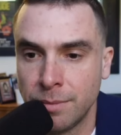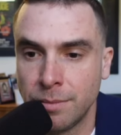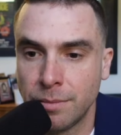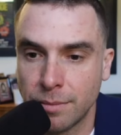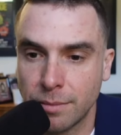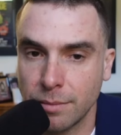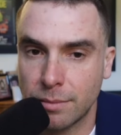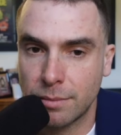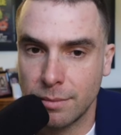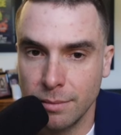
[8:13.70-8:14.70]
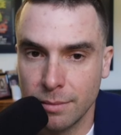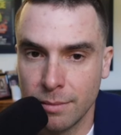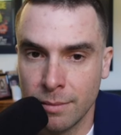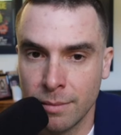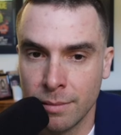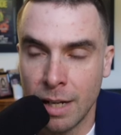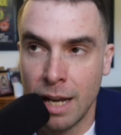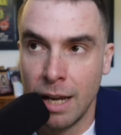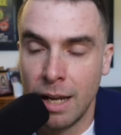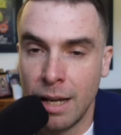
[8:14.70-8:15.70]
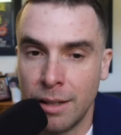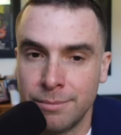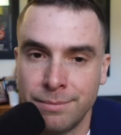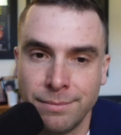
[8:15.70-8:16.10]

[no speech]